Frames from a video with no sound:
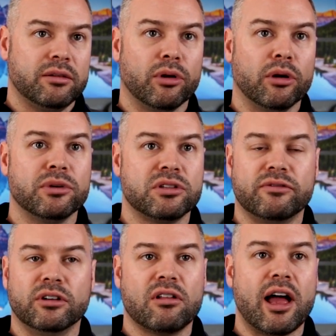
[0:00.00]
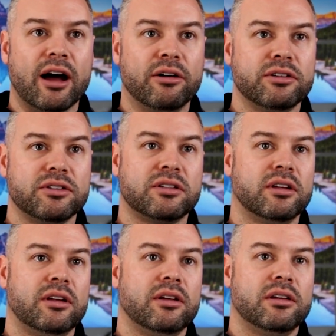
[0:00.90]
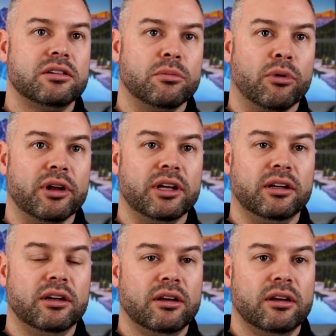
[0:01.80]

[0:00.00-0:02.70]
The purpose of the cloud is to bring